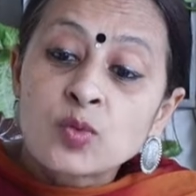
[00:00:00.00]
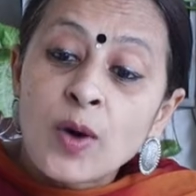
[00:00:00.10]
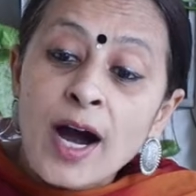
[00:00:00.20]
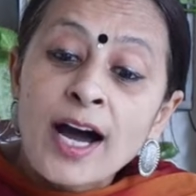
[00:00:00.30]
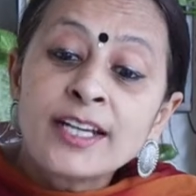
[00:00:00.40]

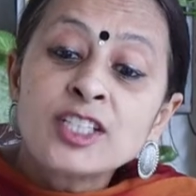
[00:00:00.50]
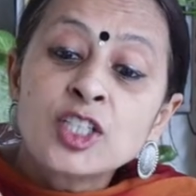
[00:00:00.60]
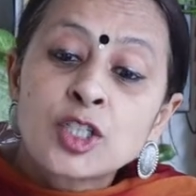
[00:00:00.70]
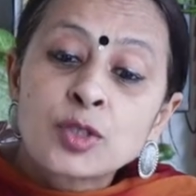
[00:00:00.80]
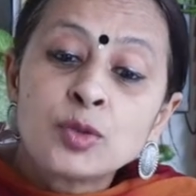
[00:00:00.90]
1,
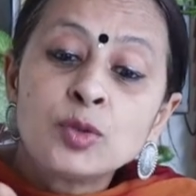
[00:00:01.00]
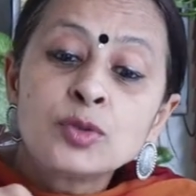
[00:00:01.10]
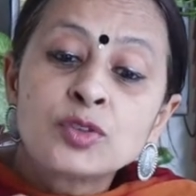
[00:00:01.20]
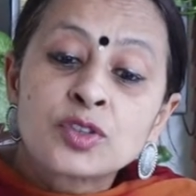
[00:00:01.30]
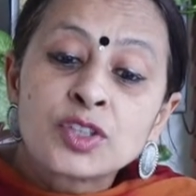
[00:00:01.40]

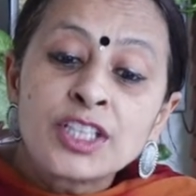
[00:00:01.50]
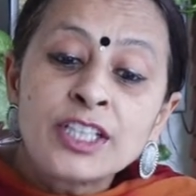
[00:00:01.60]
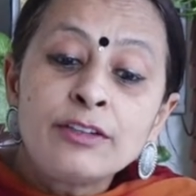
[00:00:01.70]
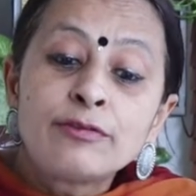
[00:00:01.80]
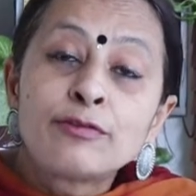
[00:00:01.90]
2,
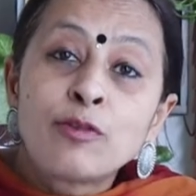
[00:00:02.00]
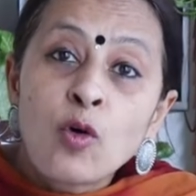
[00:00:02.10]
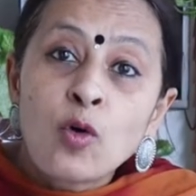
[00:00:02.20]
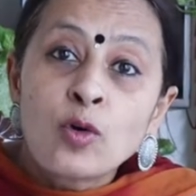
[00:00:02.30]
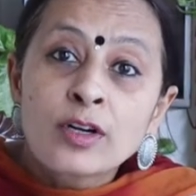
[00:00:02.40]
3,
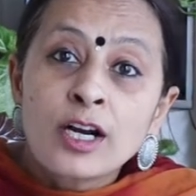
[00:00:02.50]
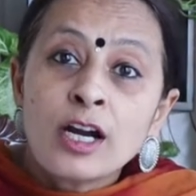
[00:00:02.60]
4.